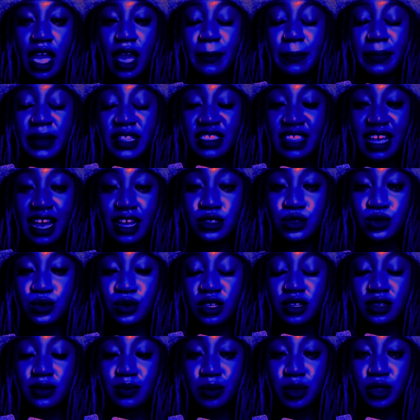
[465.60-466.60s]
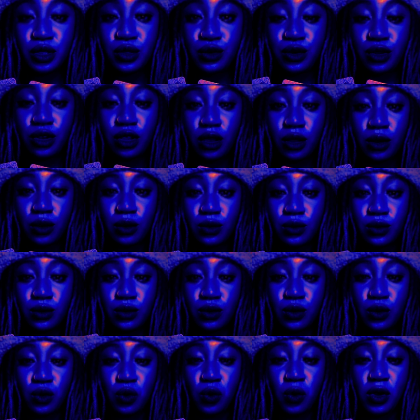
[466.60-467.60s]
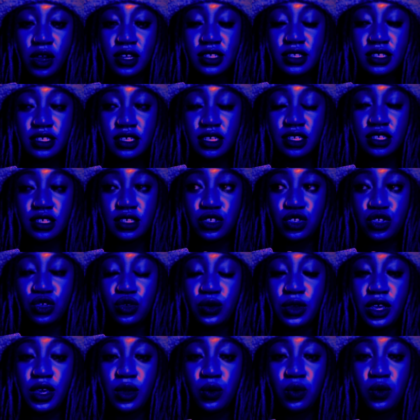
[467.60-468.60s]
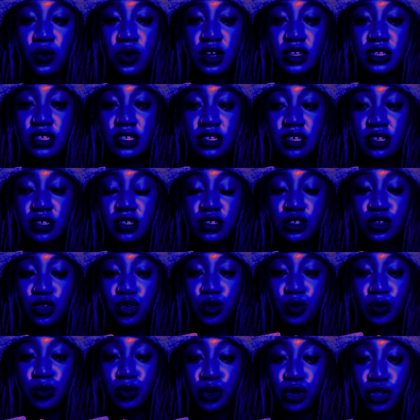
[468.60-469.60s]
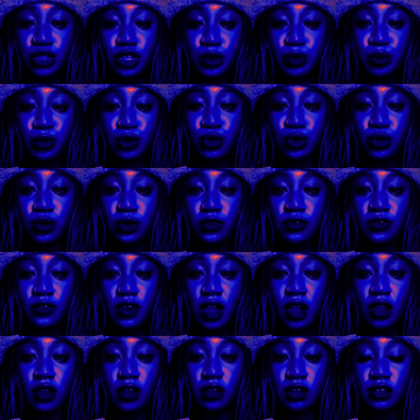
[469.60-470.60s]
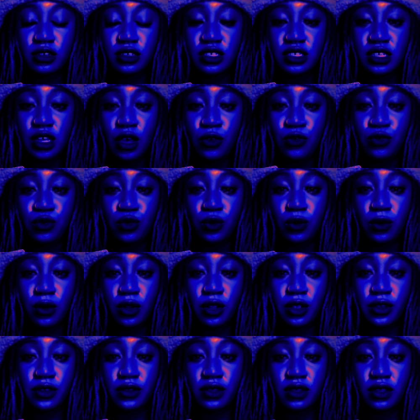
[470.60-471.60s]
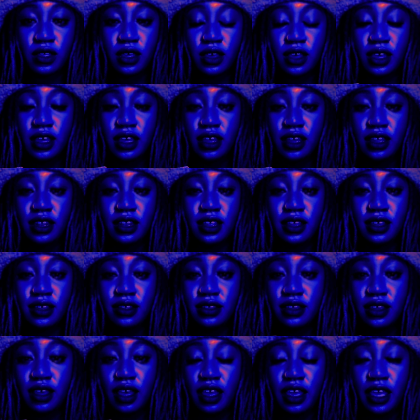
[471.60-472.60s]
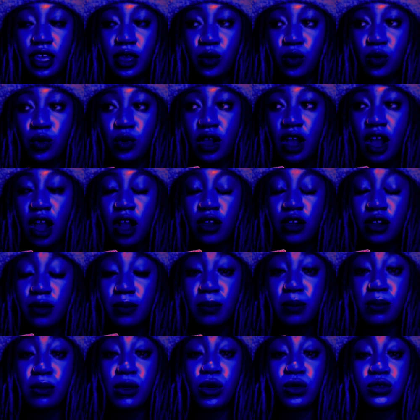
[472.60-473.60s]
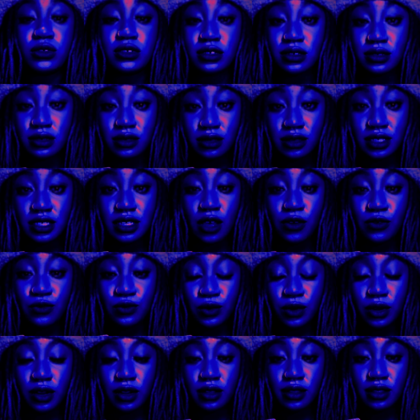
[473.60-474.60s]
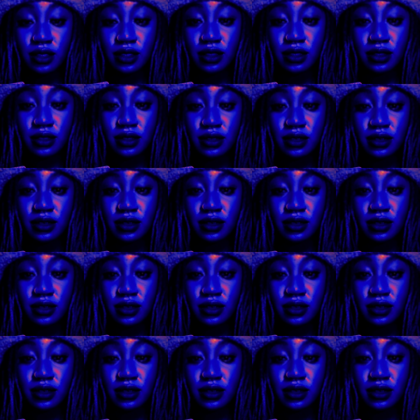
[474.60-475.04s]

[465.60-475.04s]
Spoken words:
But that's what Pluto wants us to. It wants us to bulletproof our self-worth, our emotional self-worth.